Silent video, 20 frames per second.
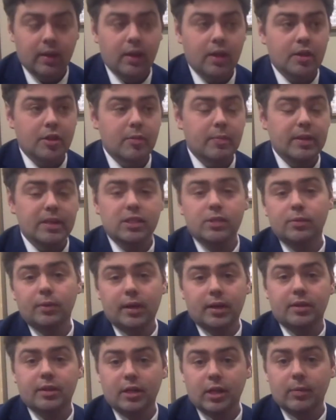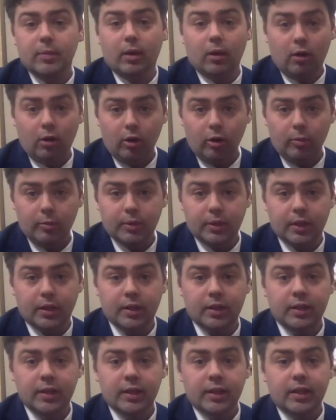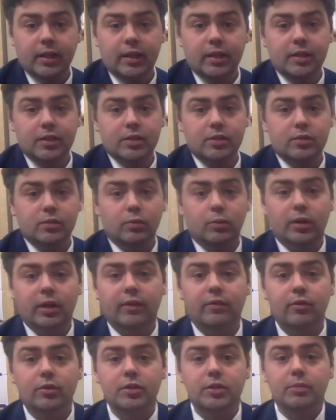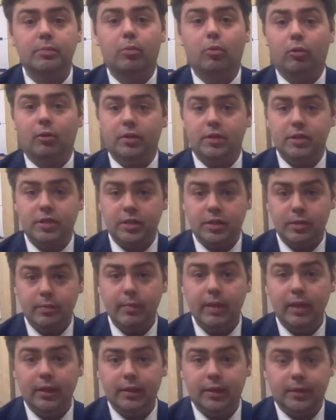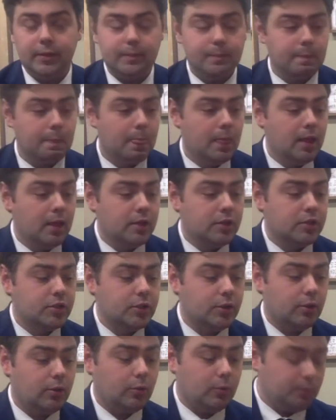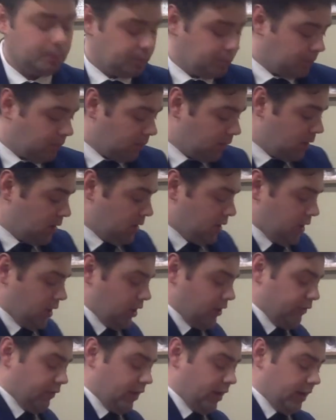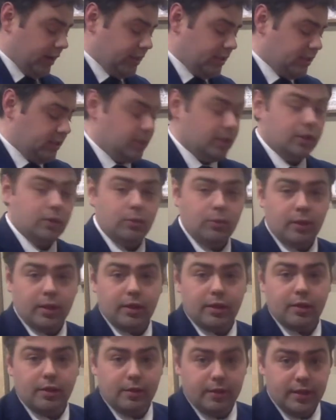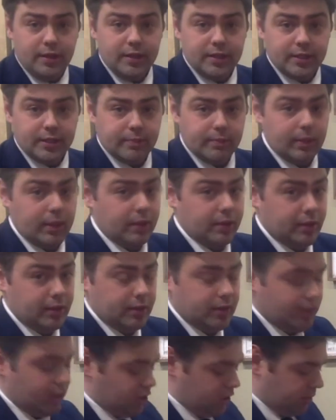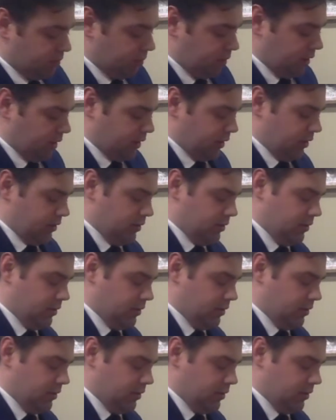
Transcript: The best way to think about harmony is whatever supports the melody. So if I stick with this melody that I just played,